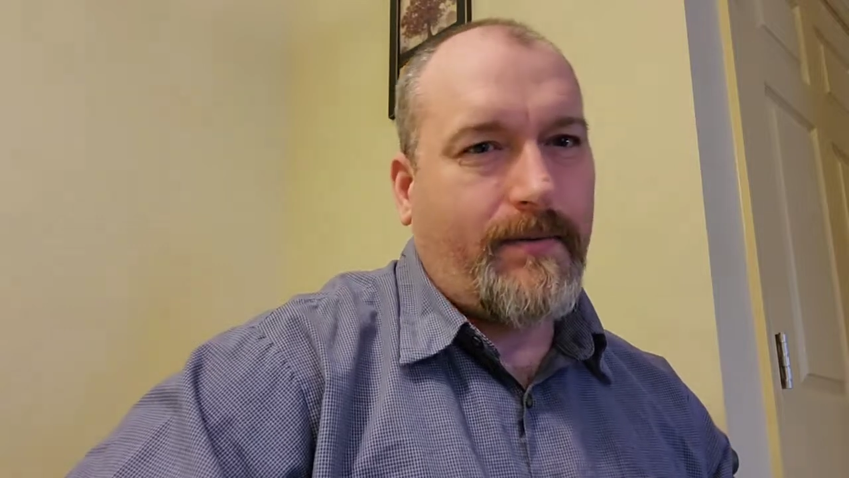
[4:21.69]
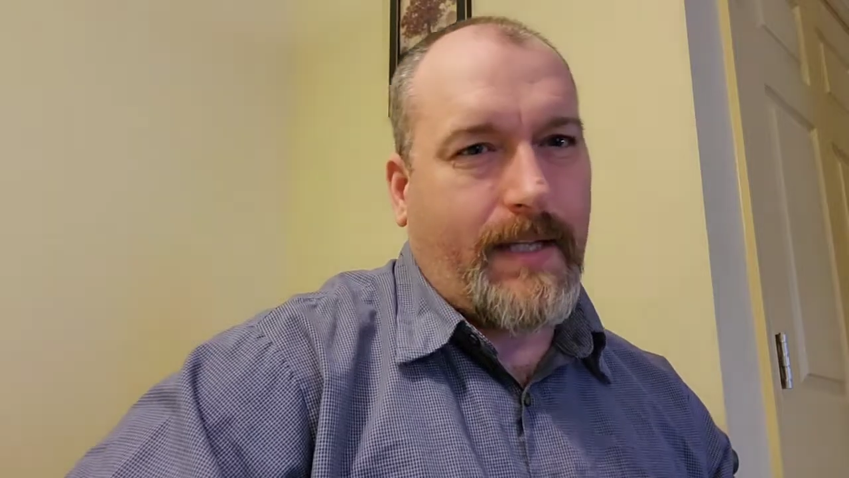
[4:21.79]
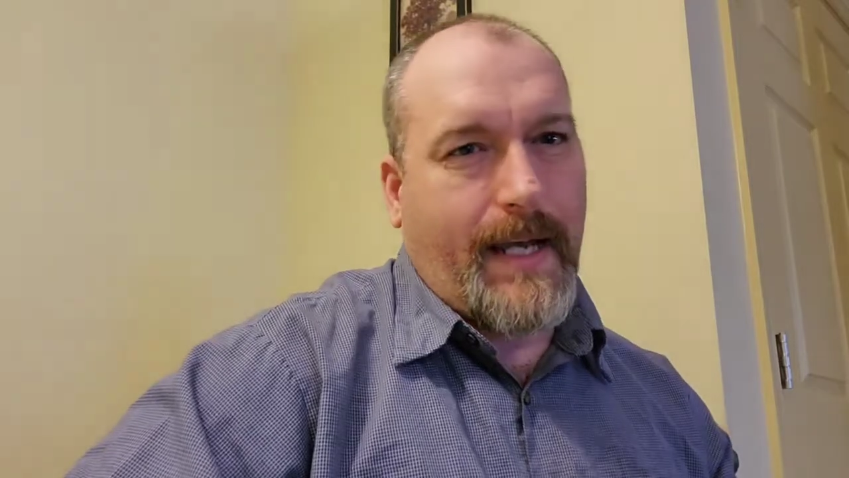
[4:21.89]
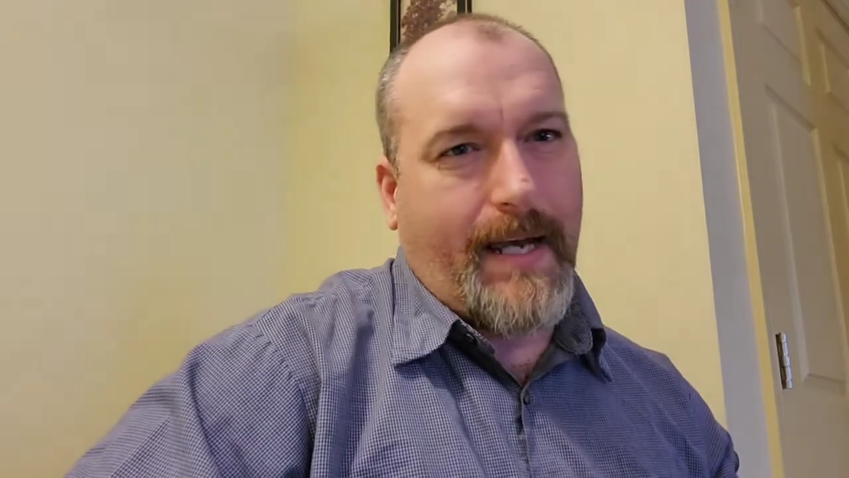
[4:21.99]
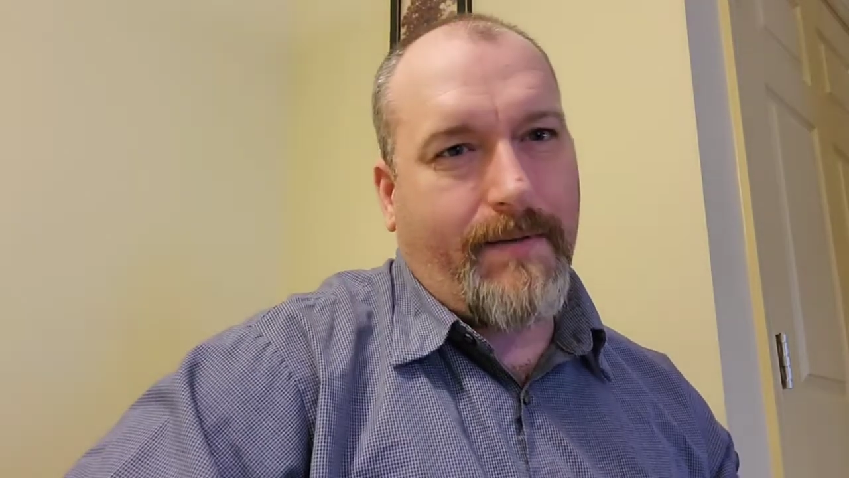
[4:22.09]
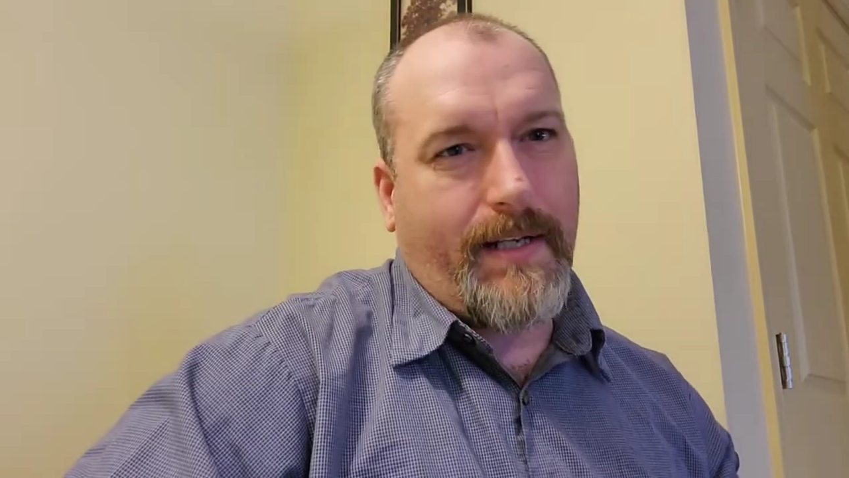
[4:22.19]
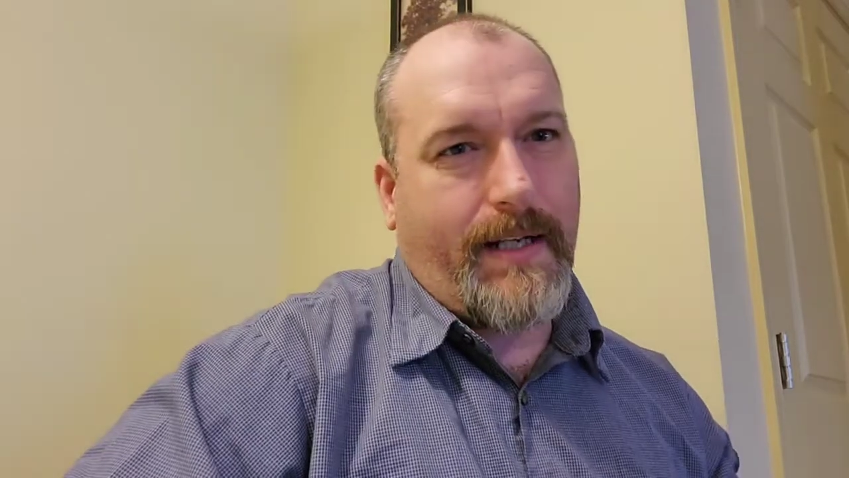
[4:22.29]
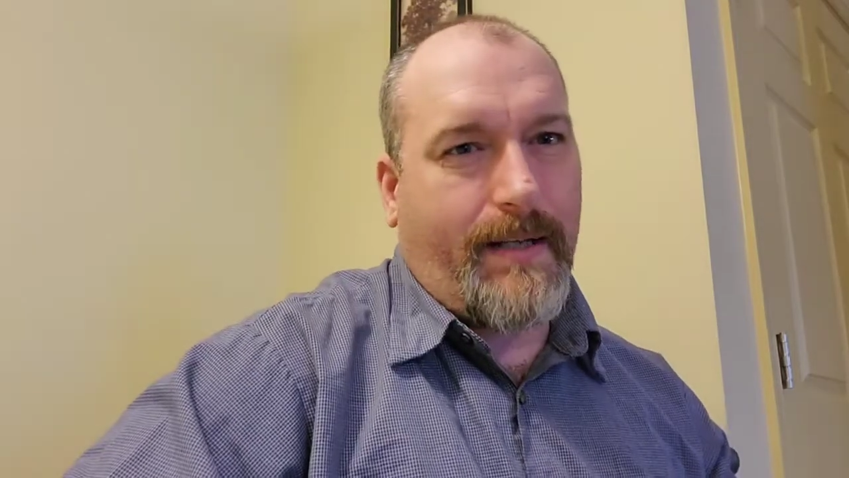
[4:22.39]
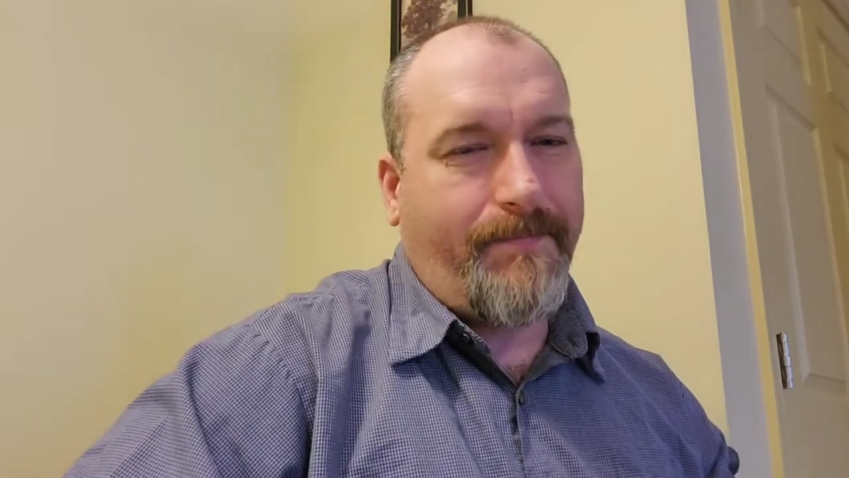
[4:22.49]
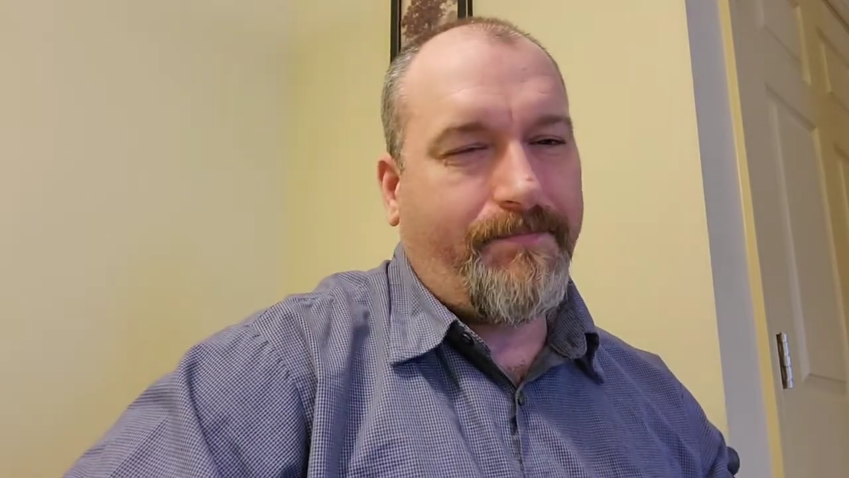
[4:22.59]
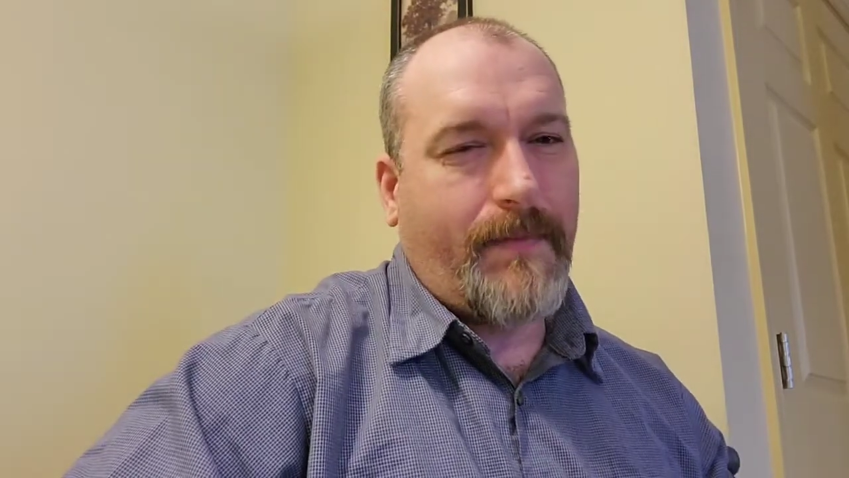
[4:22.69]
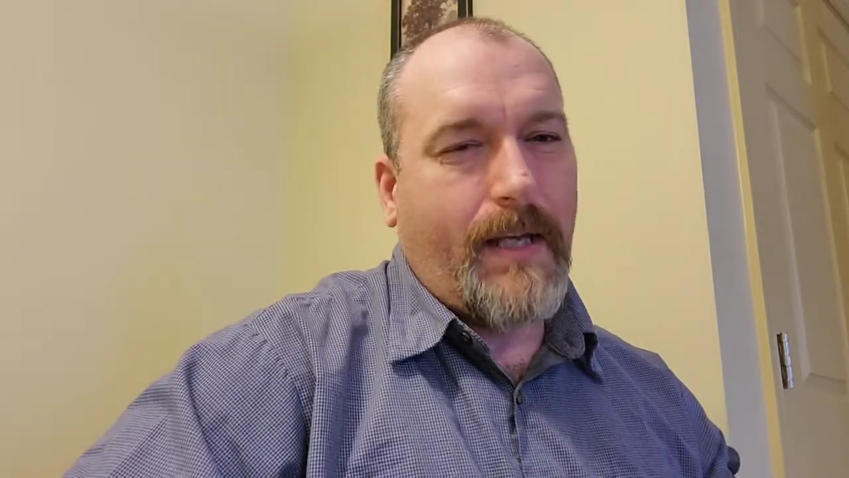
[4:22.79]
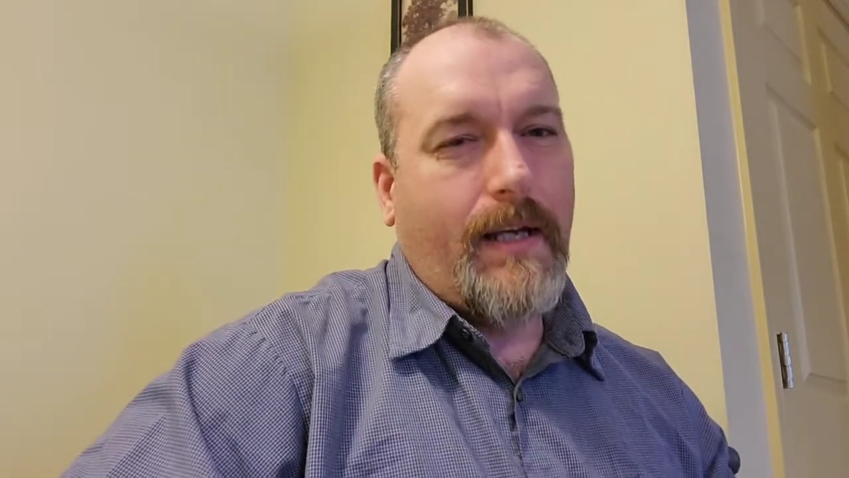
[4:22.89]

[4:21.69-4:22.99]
they have it hit.